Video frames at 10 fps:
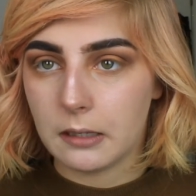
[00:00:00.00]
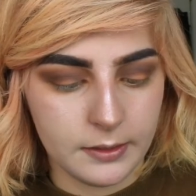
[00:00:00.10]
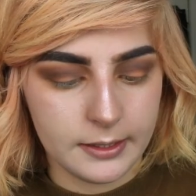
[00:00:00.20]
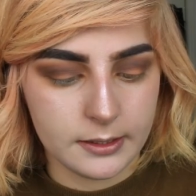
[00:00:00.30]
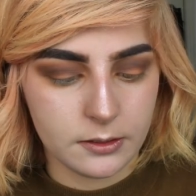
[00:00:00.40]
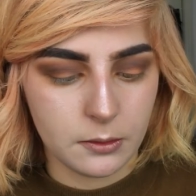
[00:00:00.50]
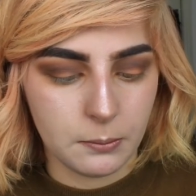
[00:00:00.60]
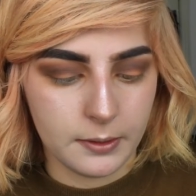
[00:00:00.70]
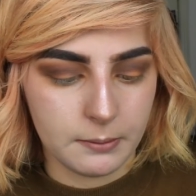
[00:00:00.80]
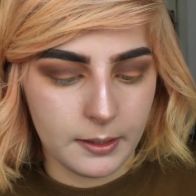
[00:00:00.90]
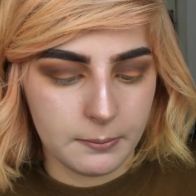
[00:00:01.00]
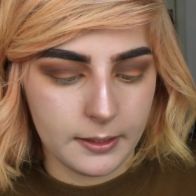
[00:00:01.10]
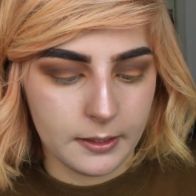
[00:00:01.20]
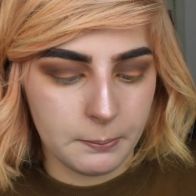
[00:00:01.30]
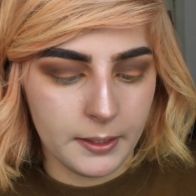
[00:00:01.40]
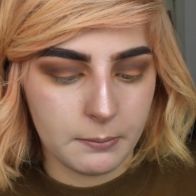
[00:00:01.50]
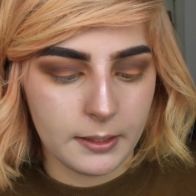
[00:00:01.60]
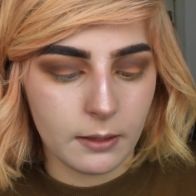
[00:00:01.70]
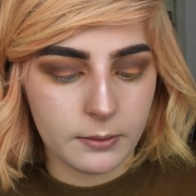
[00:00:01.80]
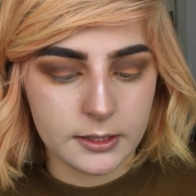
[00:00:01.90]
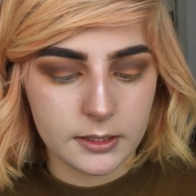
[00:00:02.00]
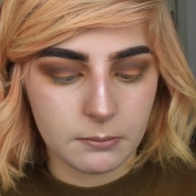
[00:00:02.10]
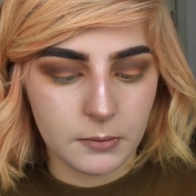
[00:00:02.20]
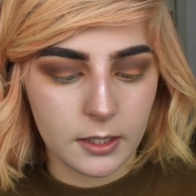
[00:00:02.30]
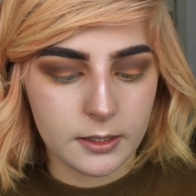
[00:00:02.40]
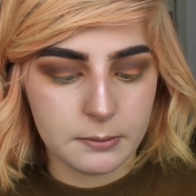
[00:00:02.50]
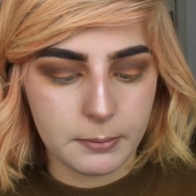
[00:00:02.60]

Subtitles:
Hopefully this will bring maybe the pigment out in some colours